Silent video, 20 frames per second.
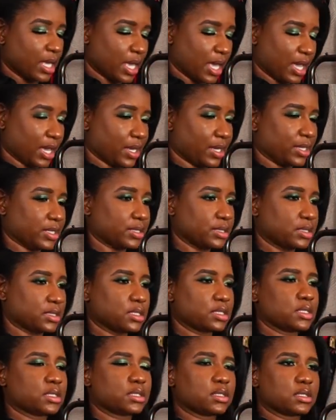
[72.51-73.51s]
and
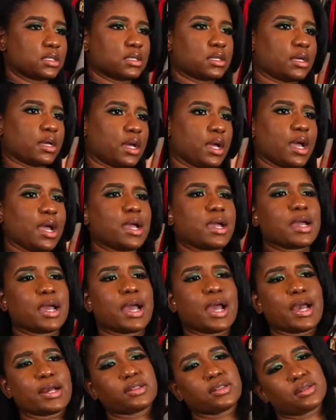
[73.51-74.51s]
I
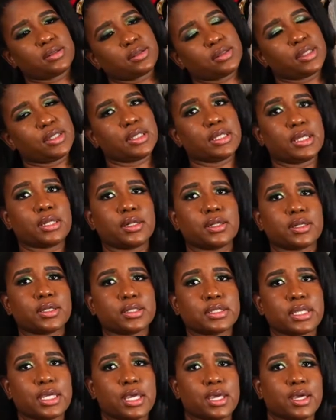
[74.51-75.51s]
actually needed a
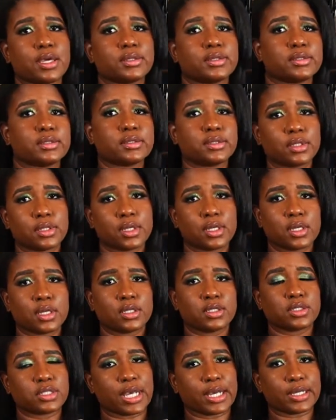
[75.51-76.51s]
tan
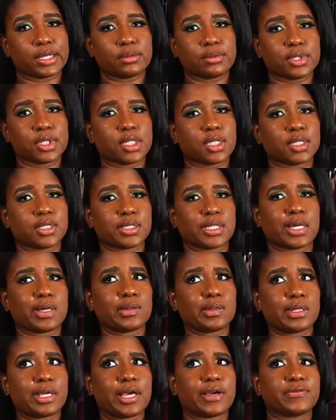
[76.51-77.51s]
jacket because I
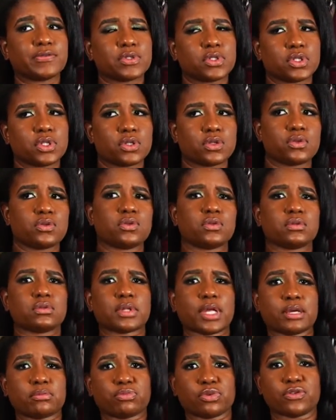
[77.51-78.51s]
only have two
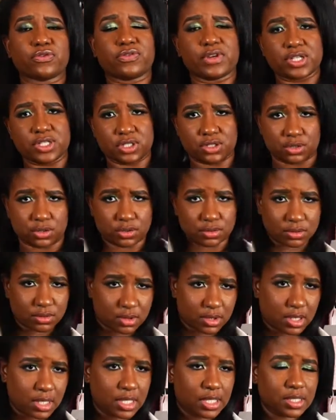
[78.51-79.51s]
like professional
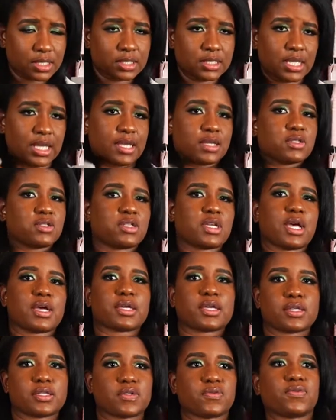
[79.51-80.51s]
tan
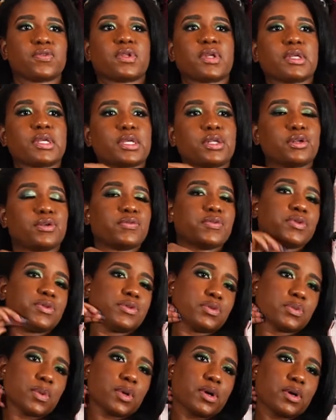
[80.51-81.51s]
jackets for like
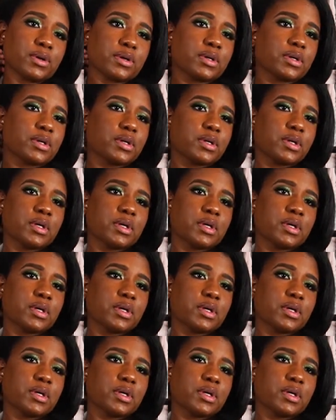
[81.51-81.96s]
interviews, work,